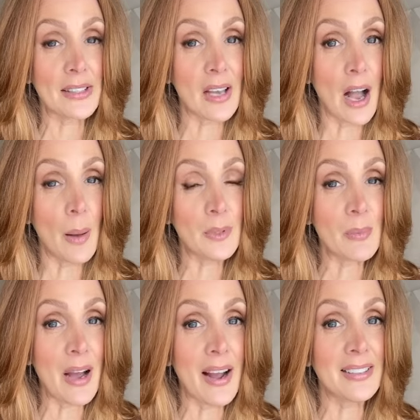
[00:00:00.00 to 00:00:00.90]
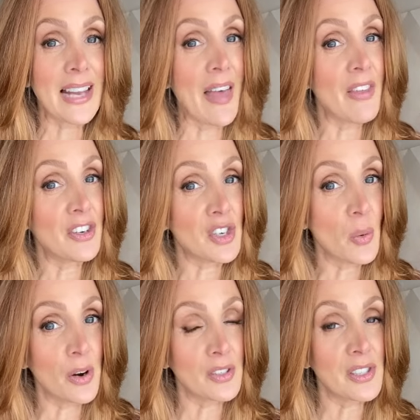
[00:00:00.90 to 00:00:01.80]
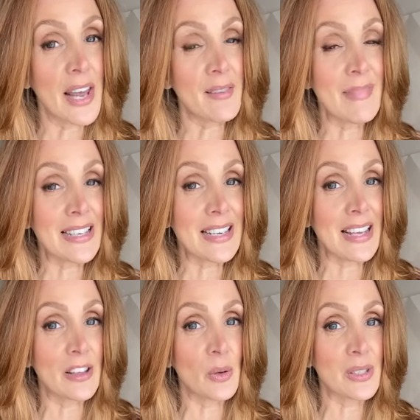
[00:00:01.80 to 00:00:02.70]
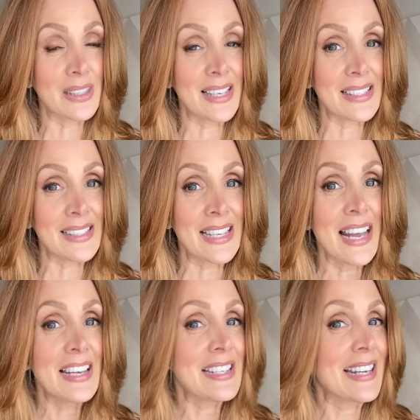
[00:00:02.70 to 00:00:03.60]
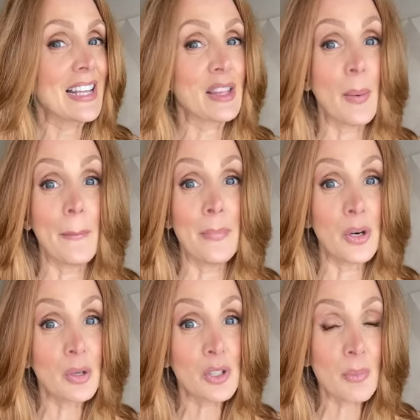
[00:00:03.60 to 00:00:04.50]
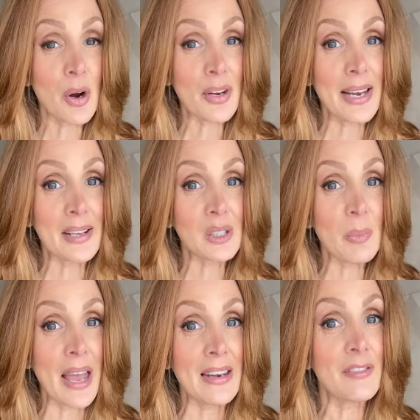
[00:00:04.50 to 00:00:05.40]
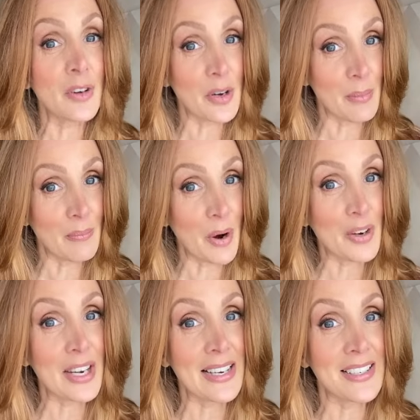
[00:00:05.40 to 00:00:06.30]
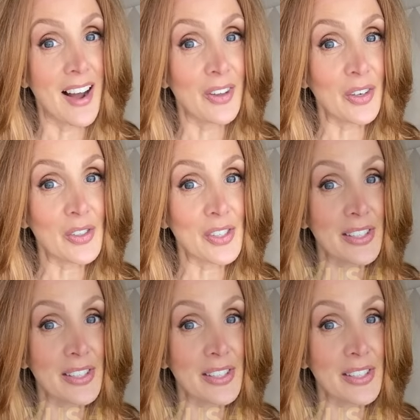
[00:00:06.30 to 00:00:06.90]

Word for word: optimized and that you are segmenting those lists to get the most marketing spend for your marketing dollars.